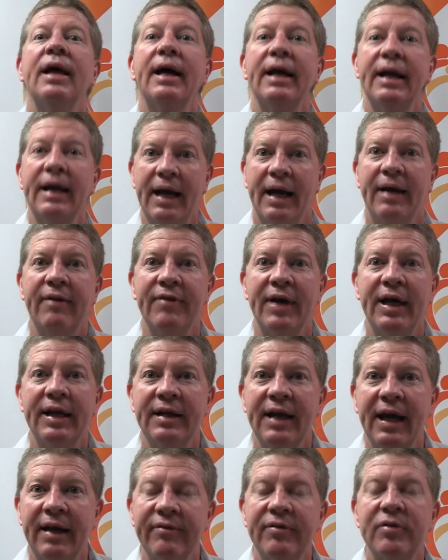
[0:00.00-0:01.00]
They have
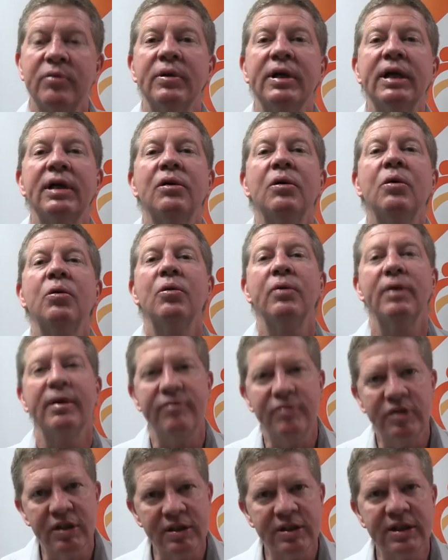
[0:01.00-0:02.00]
had to have a recall.
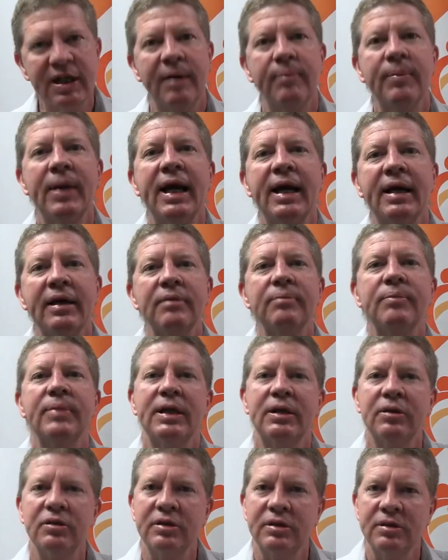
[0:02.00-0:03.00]
They've just come out
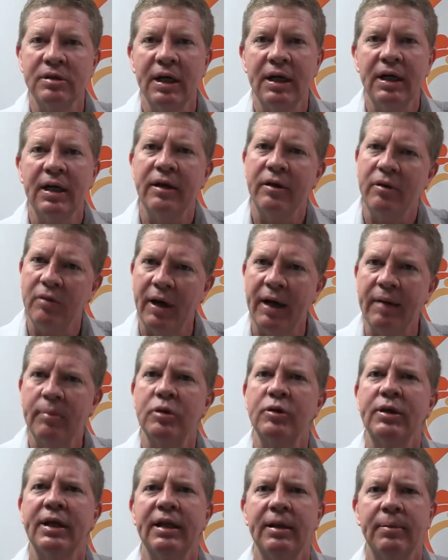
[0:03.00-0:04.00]
because you're
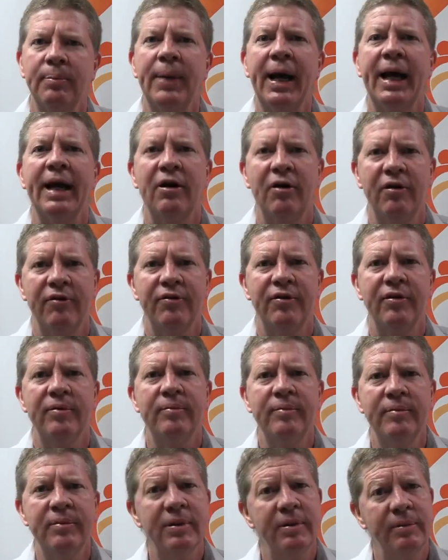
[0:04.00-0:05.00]
able to get the back off them.